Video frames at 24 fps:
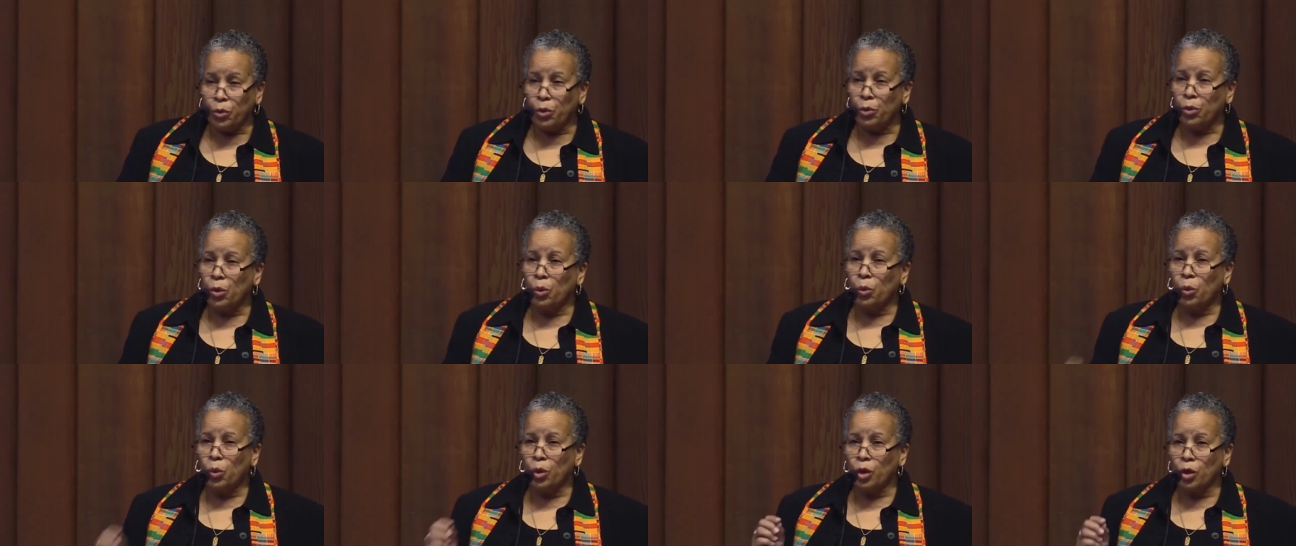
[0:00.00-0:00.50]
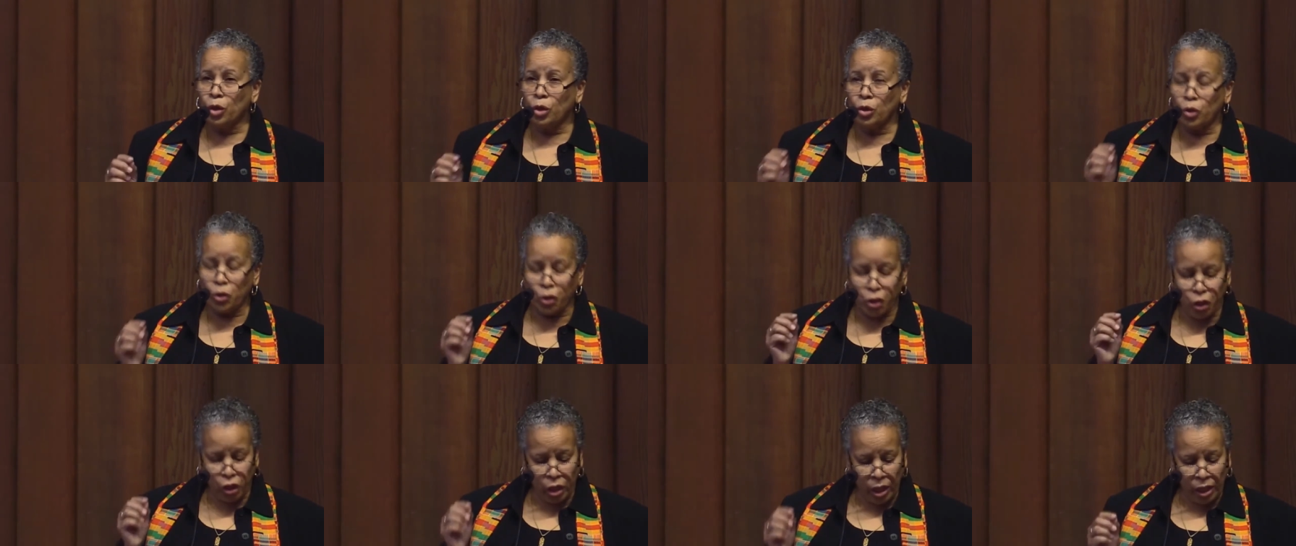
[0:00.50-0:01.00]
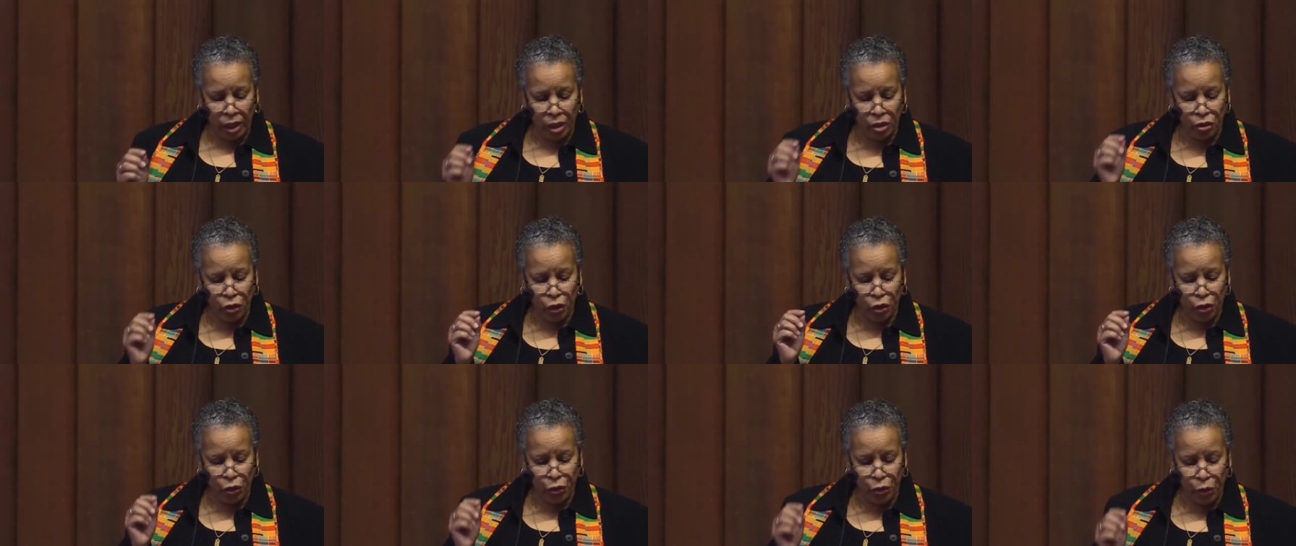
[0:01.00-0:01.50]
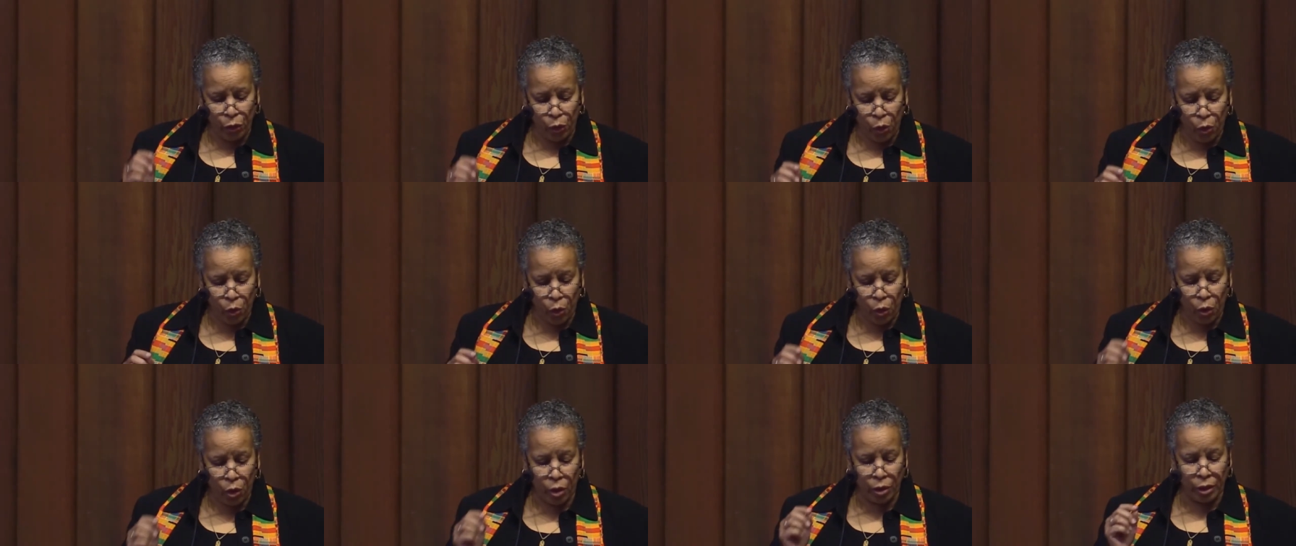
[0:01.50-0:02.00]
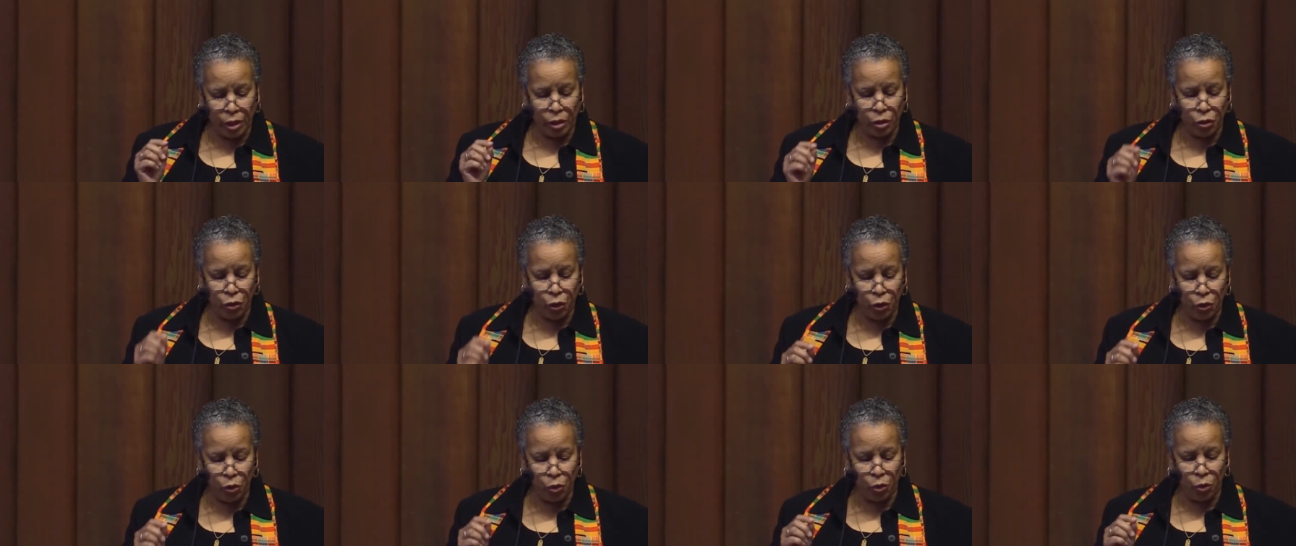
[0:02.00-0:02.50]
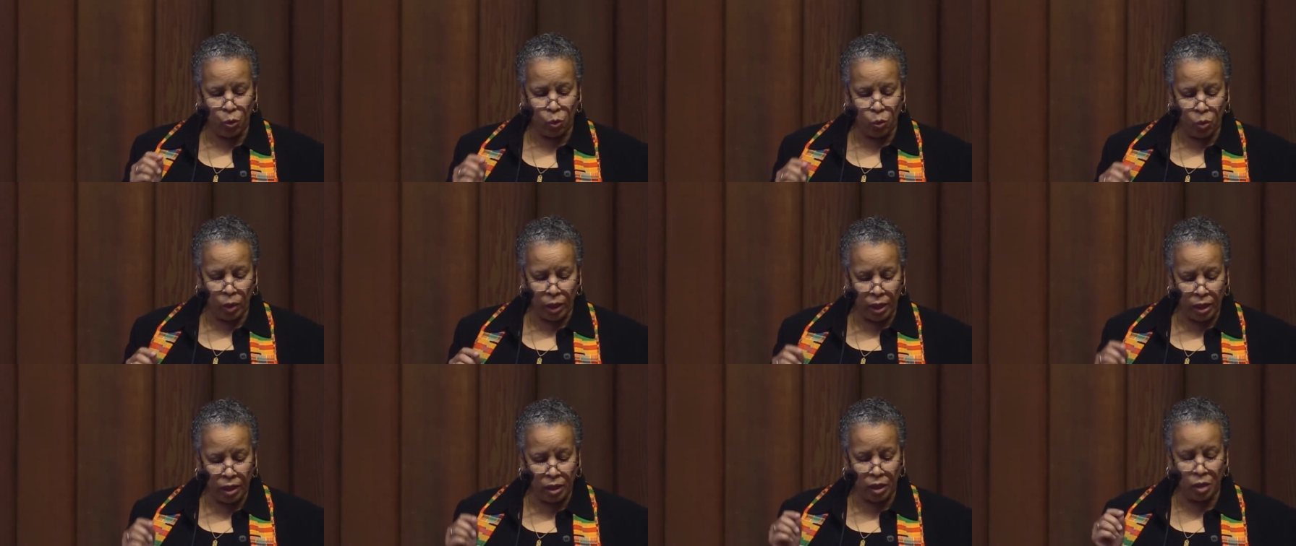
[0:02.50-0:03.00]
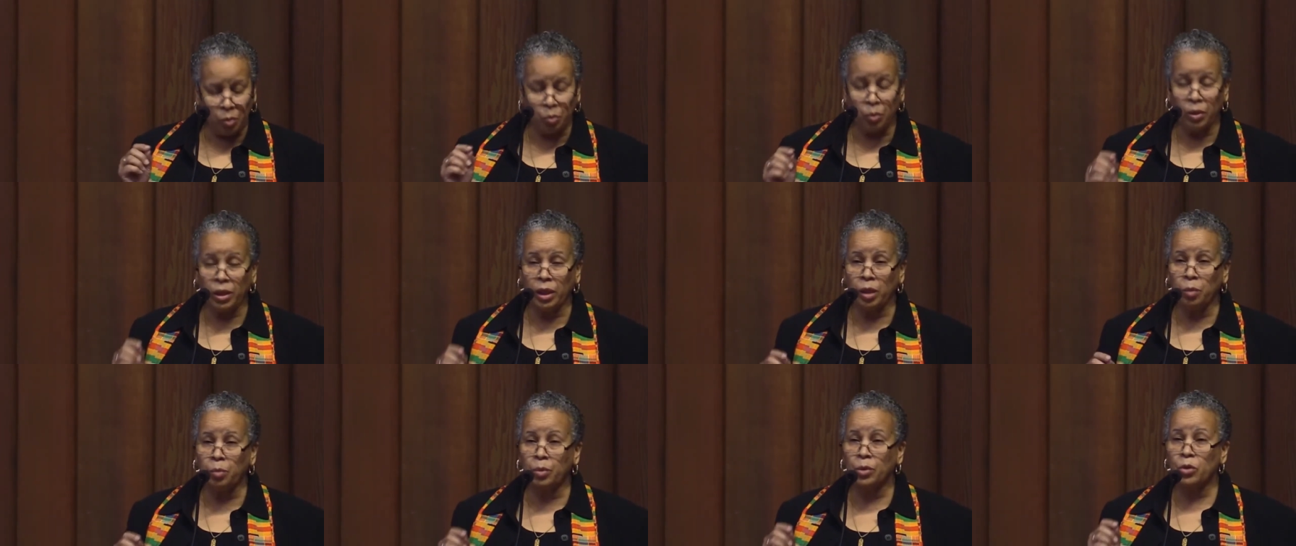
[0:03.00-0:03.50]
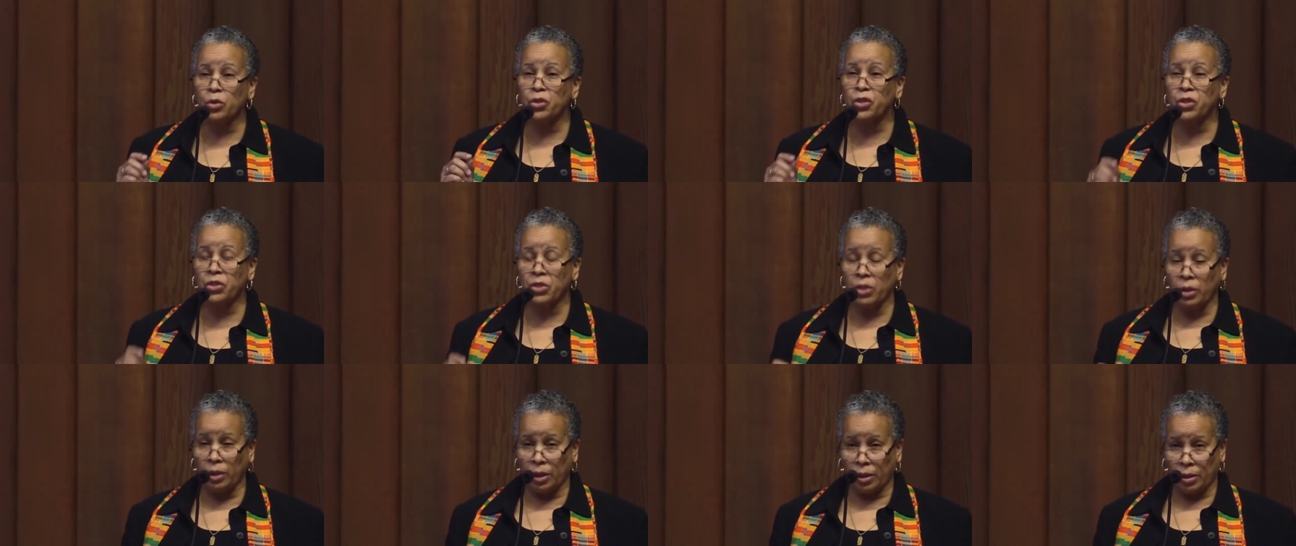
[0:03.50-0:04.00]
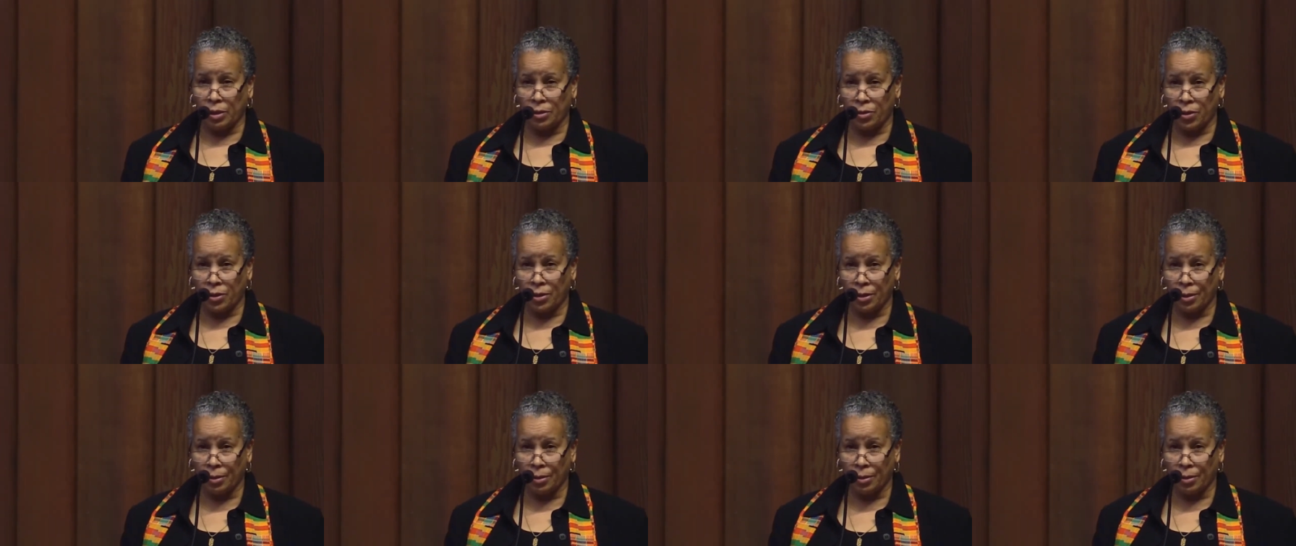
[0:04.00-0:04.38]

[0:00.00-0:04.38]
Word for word: The world changes according to the way people see it.